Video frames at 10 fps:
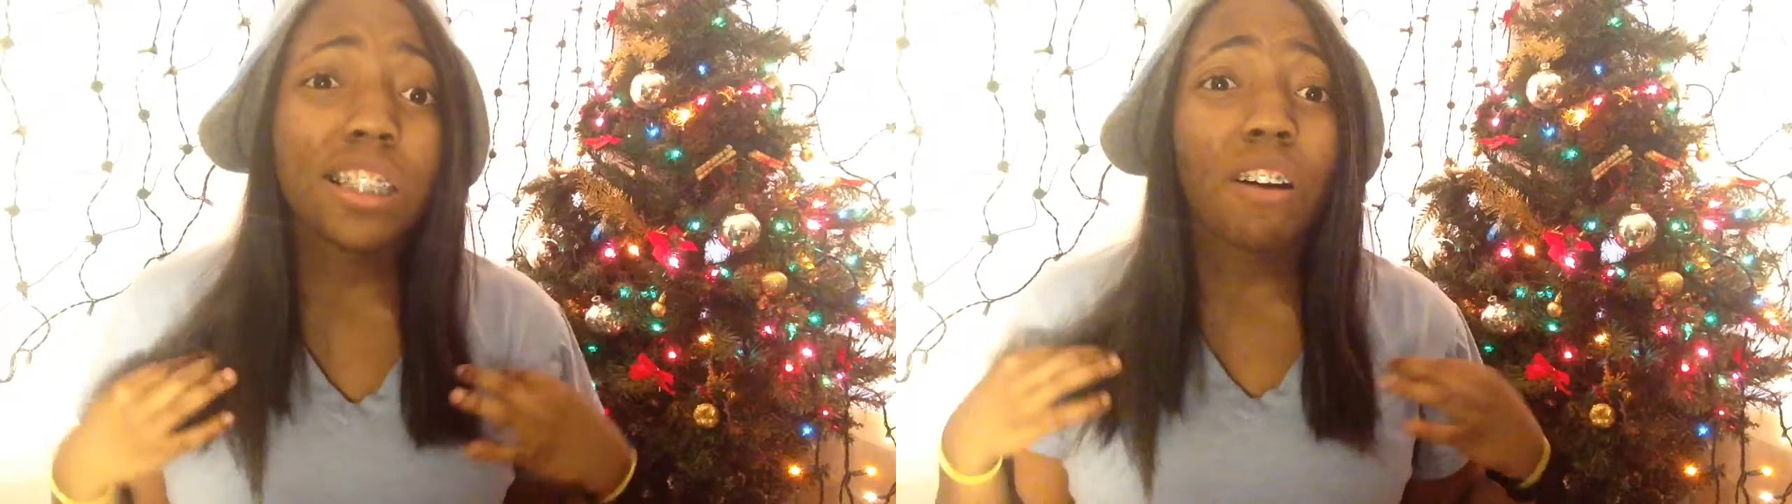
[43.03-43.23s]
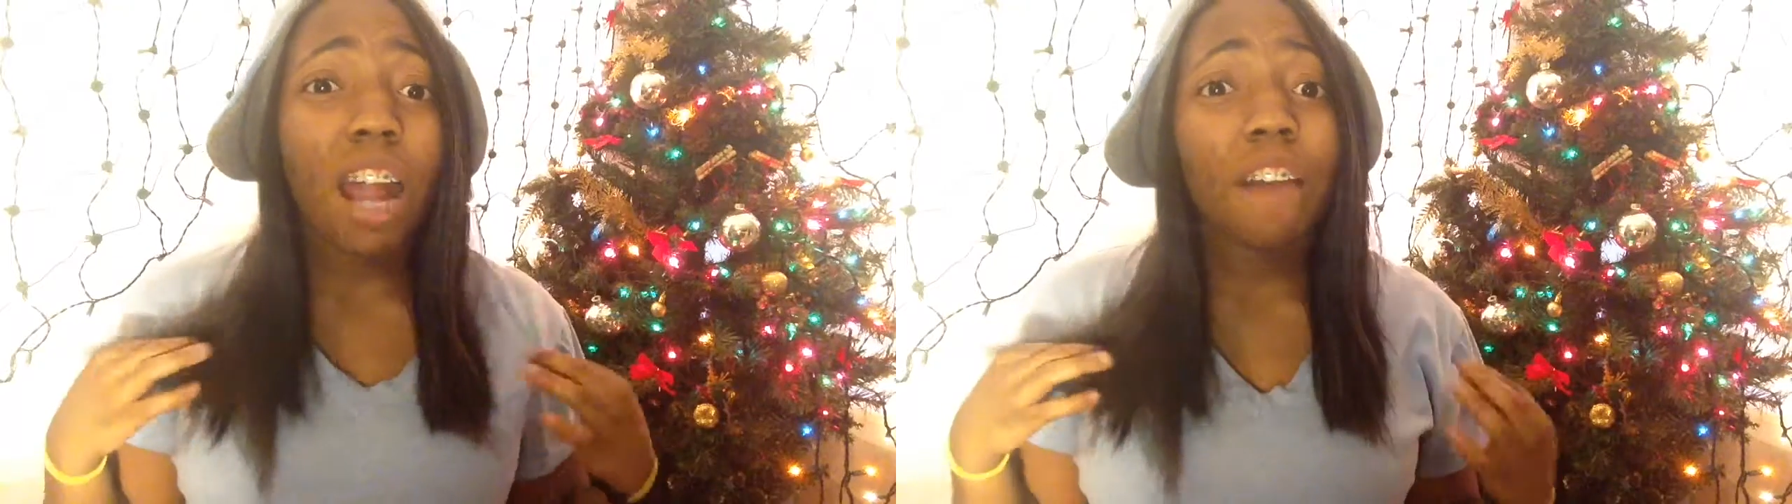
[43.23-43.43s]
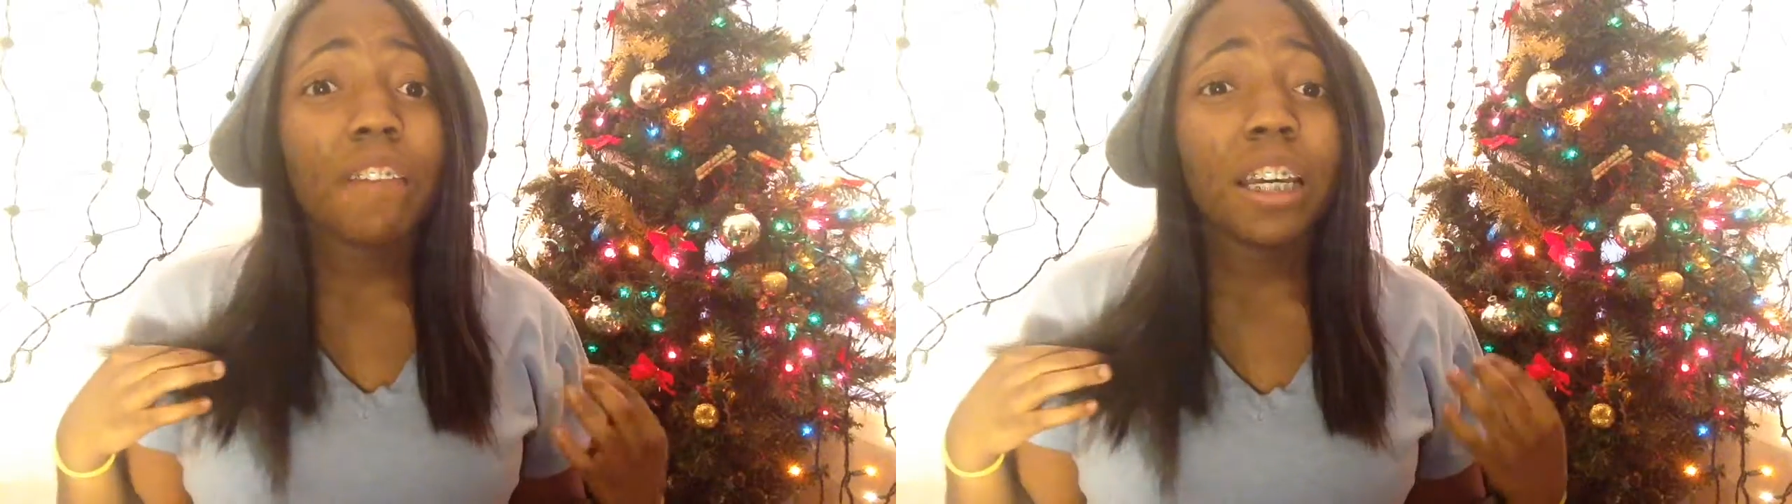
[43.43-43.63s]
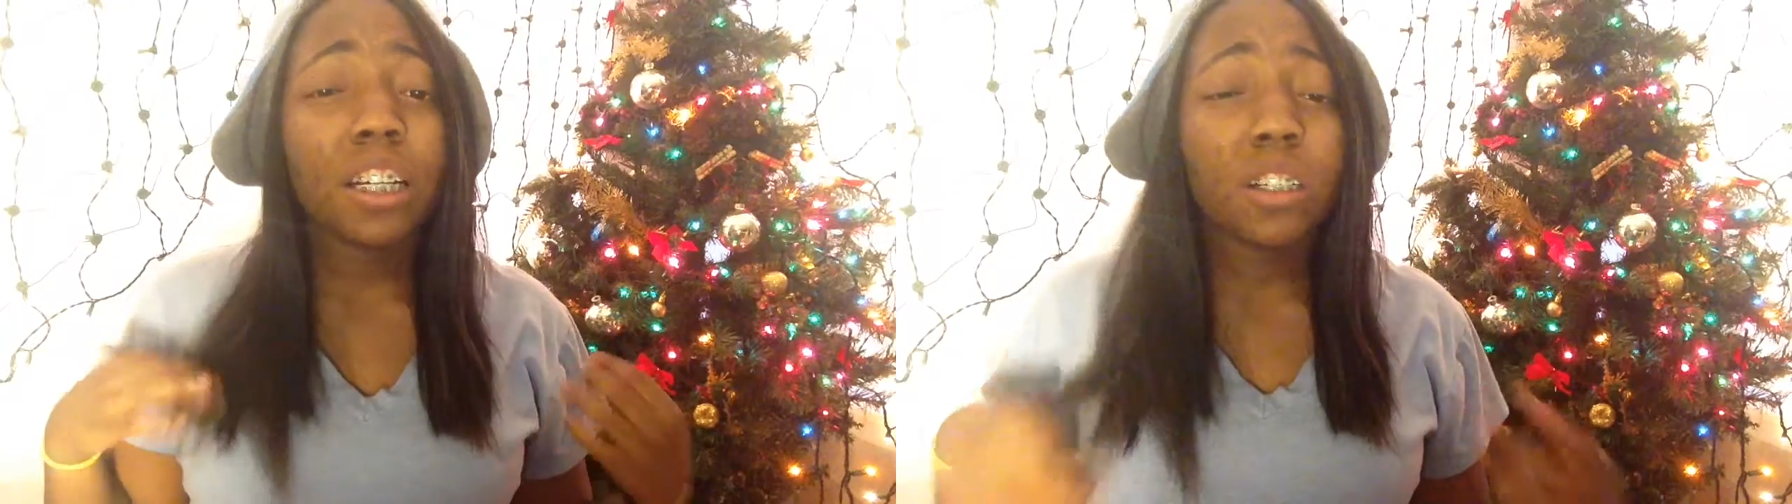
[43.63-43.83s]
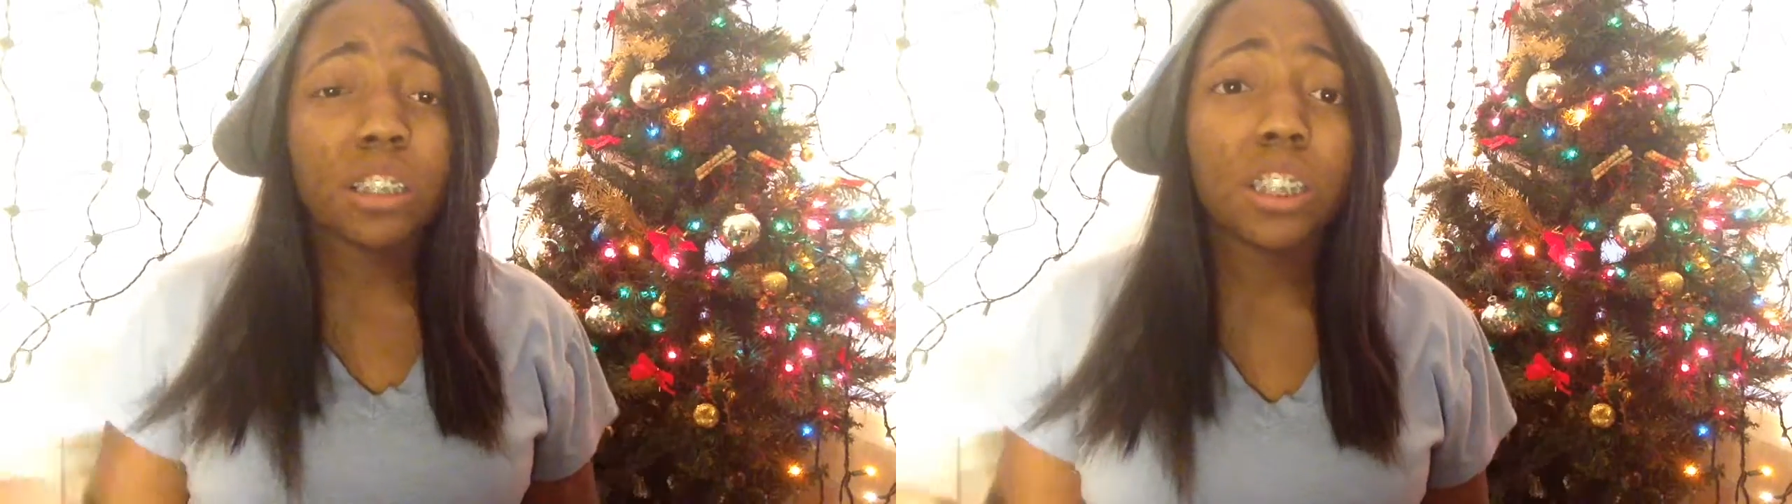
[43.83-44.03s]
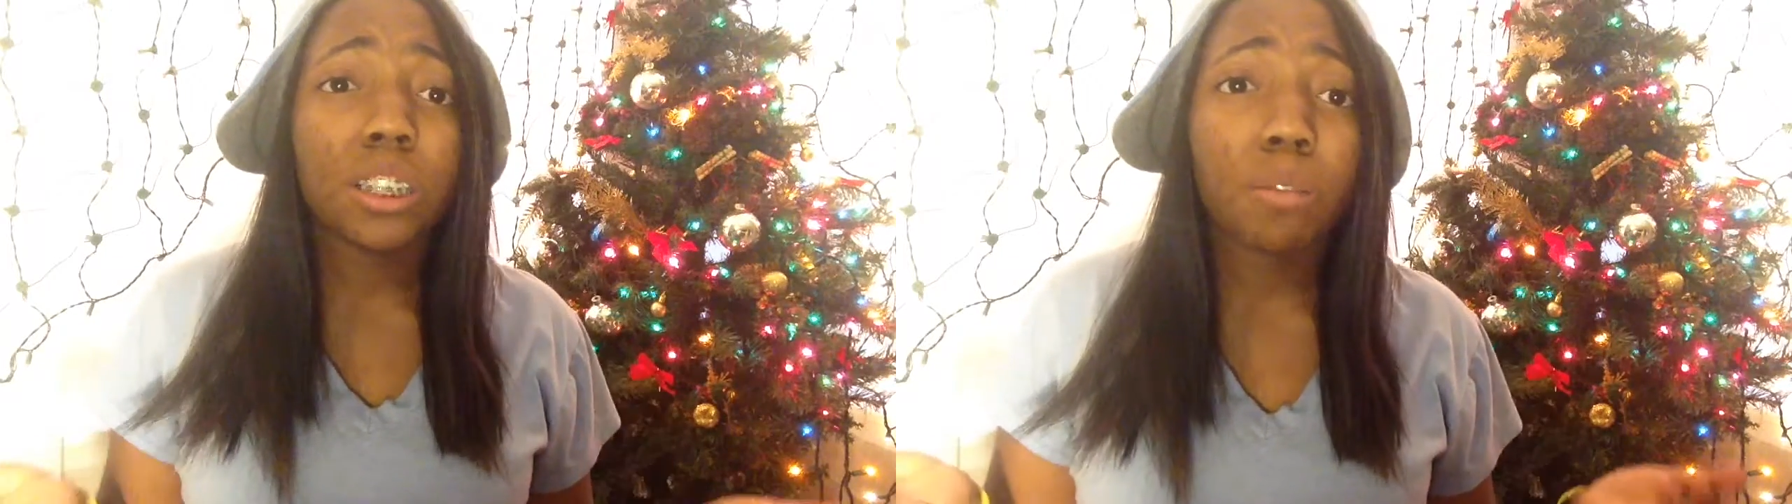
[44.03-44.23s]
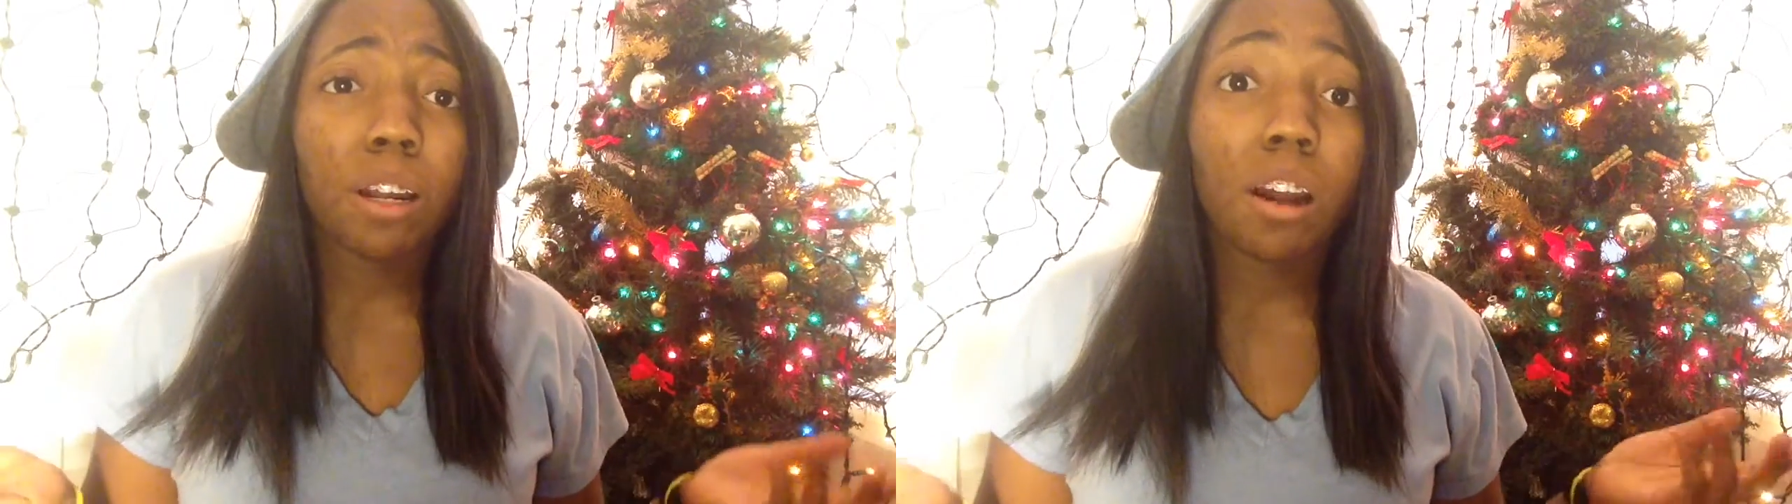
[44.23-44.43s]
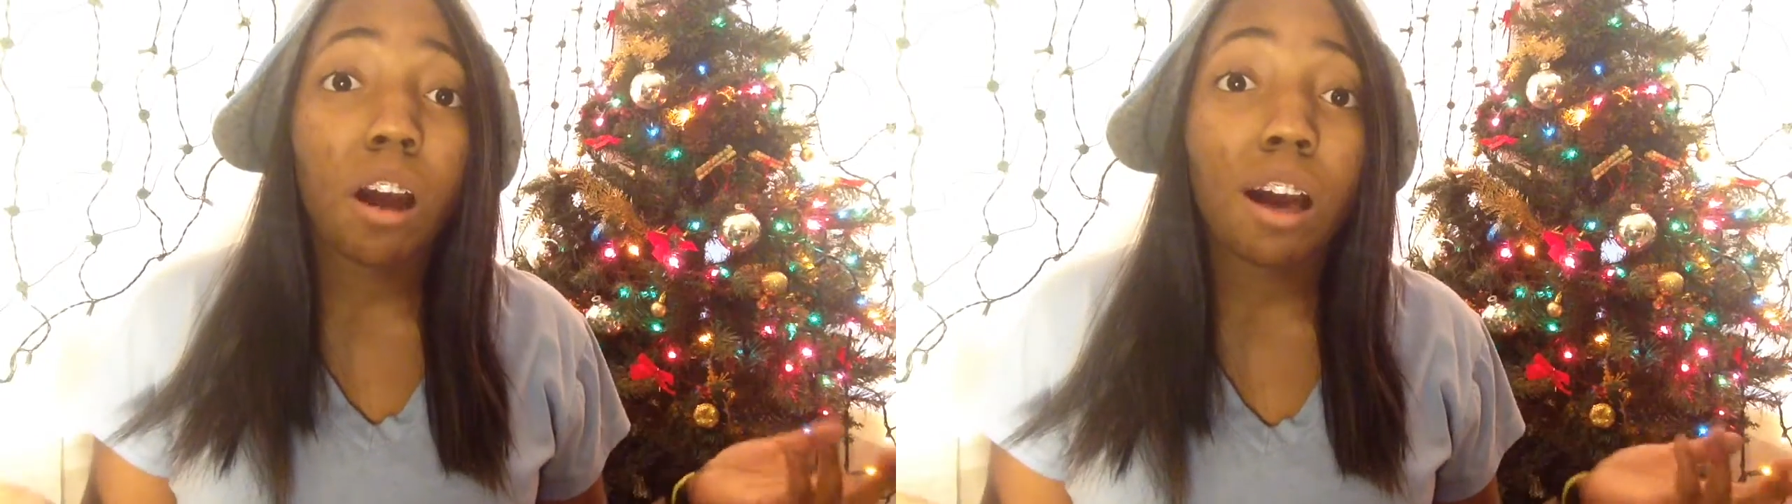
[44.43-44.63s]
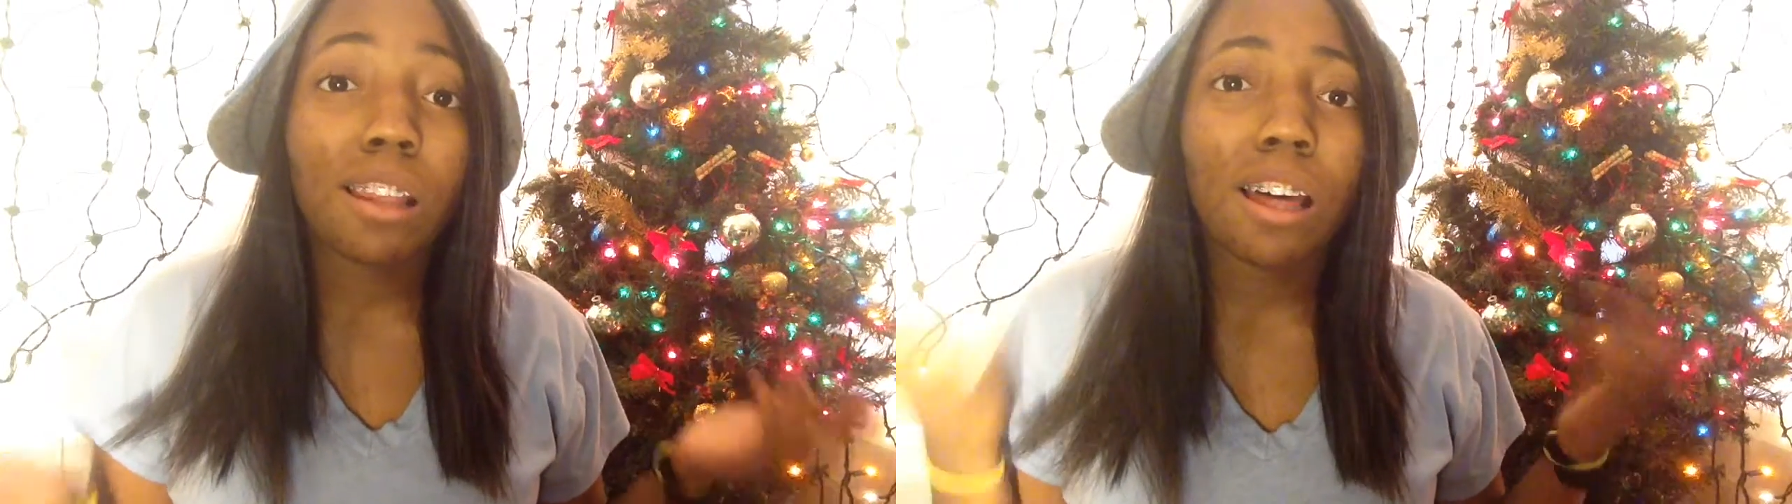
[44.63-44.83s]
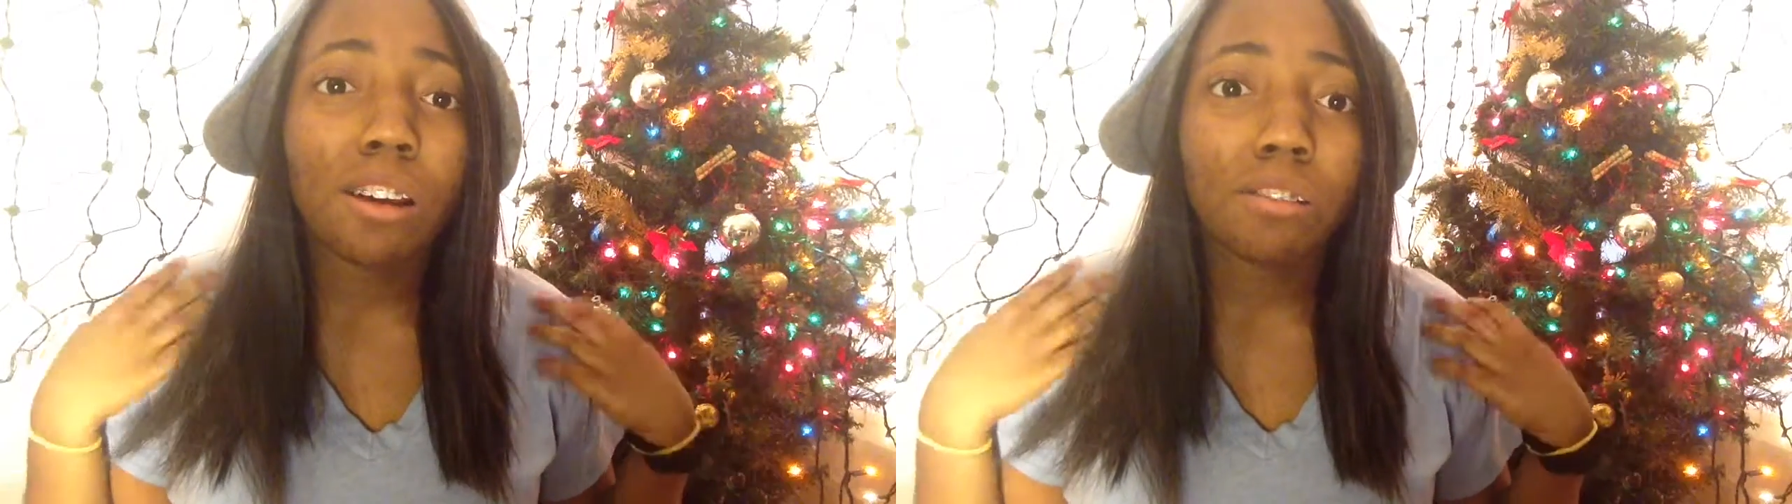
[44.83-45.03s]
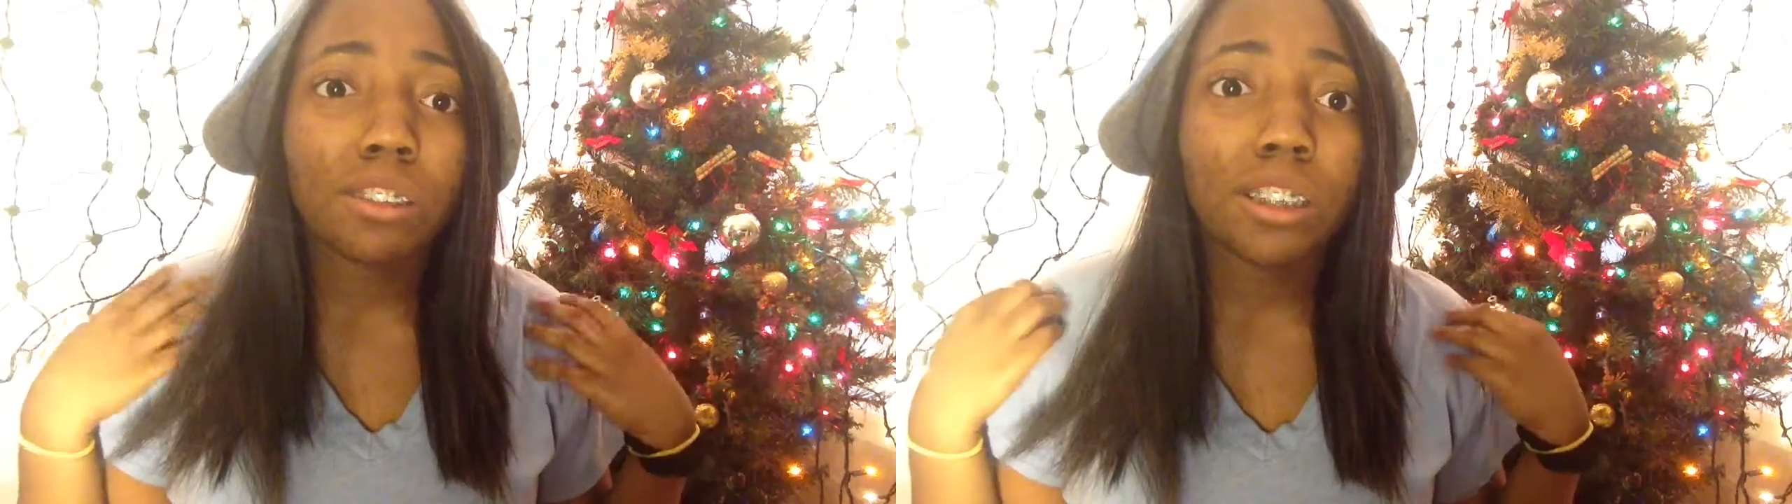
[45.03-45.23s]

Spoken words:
don't have a Christmas sweater on though,